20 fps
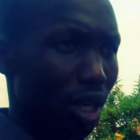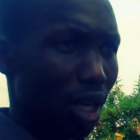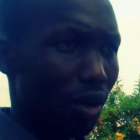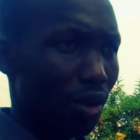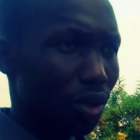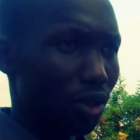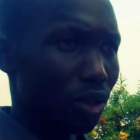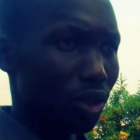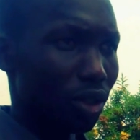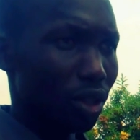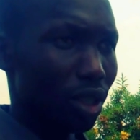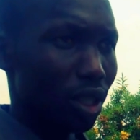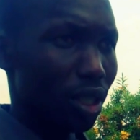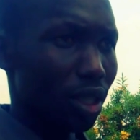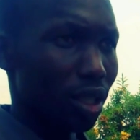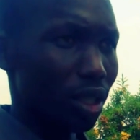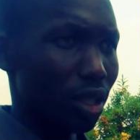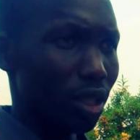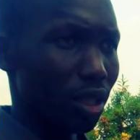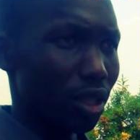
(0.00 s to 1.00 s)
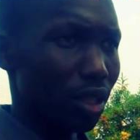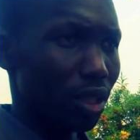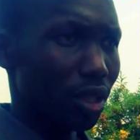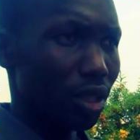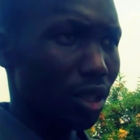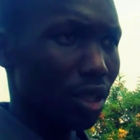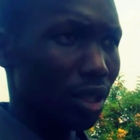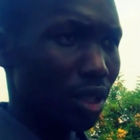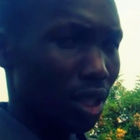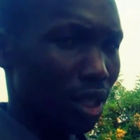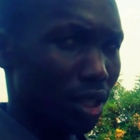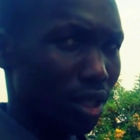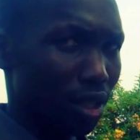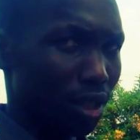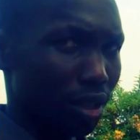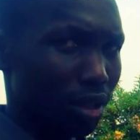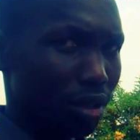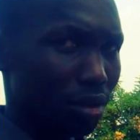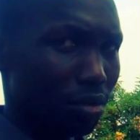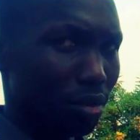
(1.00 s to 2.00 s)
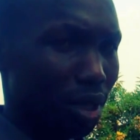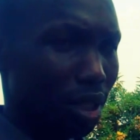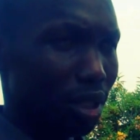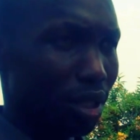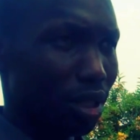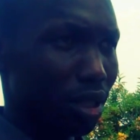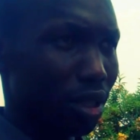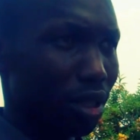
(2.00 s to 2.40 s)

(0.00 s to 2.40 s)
I was not really racing, but